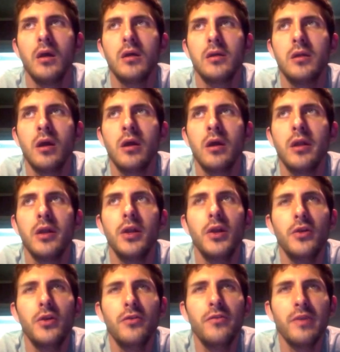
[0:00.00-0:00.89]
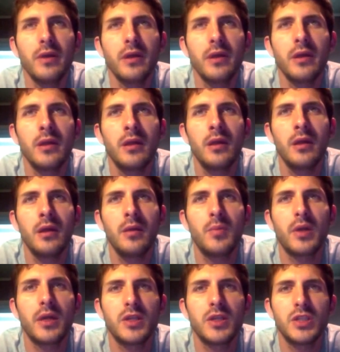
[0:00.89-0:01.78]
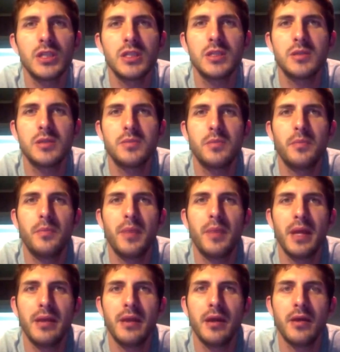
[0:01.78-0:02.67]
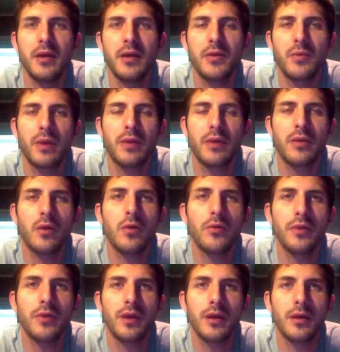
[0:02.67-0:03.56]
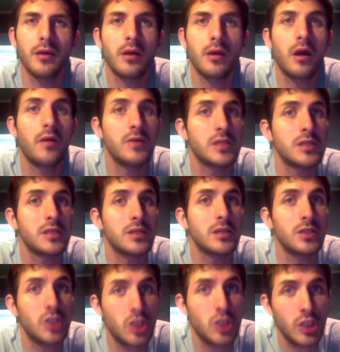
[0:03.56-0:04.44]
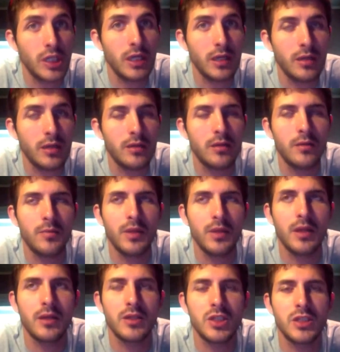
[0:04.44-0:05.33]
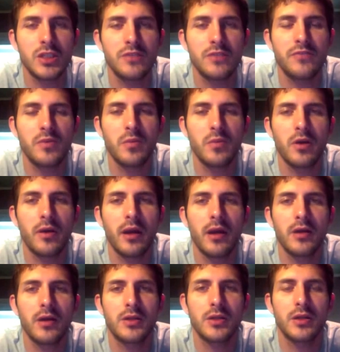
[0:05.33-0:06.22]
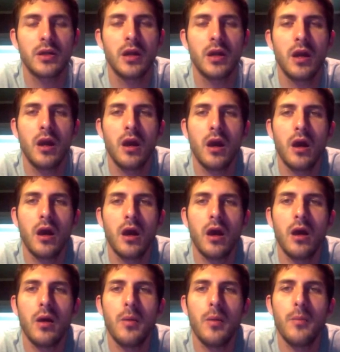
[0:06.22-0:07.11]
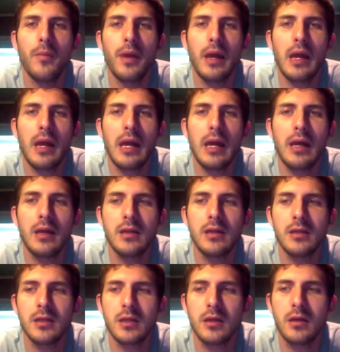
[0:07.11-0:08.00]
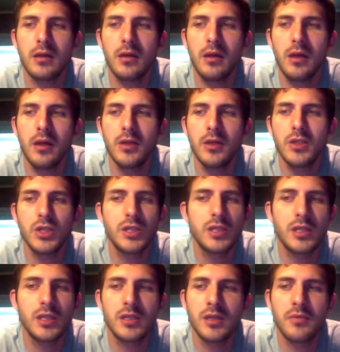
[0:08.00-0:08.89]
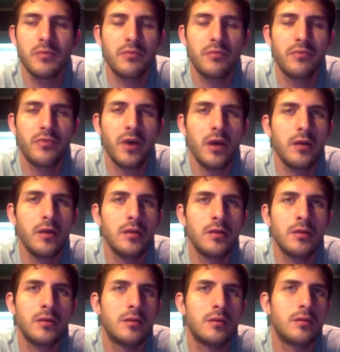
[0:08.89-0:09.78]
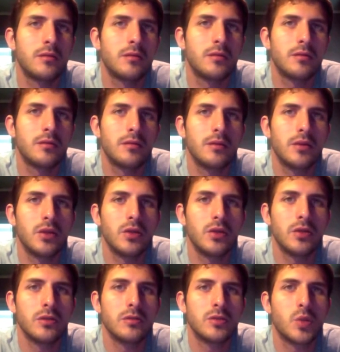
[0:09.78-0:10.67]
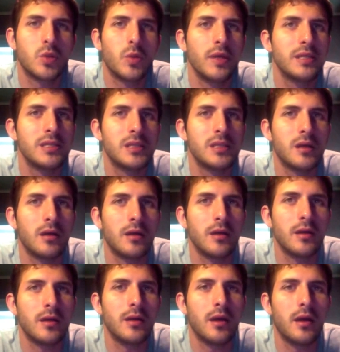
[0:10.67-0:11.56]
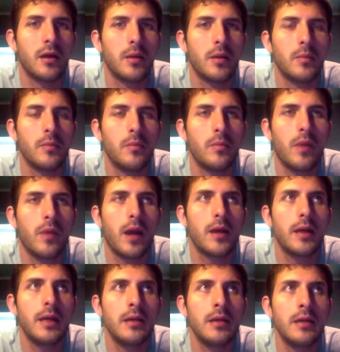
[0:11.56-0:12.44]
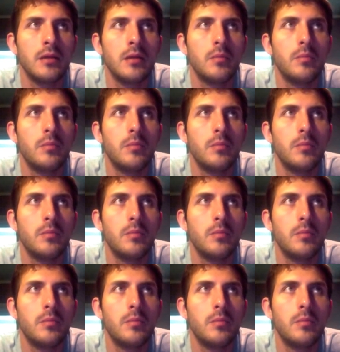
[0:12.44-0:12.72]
not new villain, because she's been there throughout the whole thing. Obviously, she, meaning she's a female character. And it's a fun little twist on it. I end